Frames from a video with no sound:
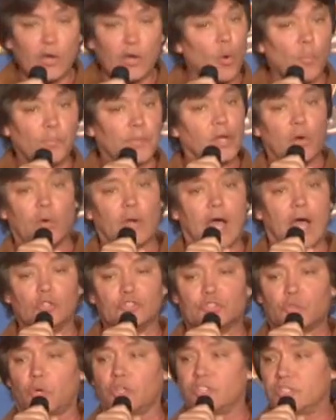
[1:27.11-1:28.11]
I hope they don't
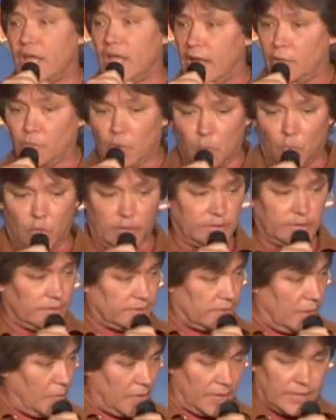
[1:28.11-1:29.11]
outsource 911
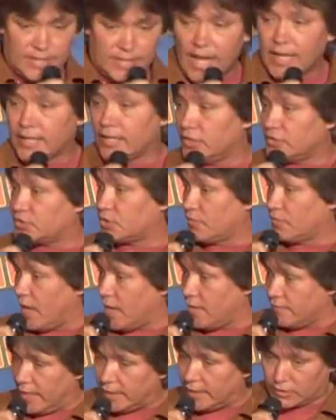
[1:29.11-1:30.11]
because someone is not going to
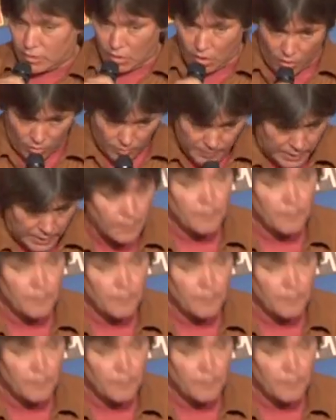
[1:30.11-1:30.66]
survive that call.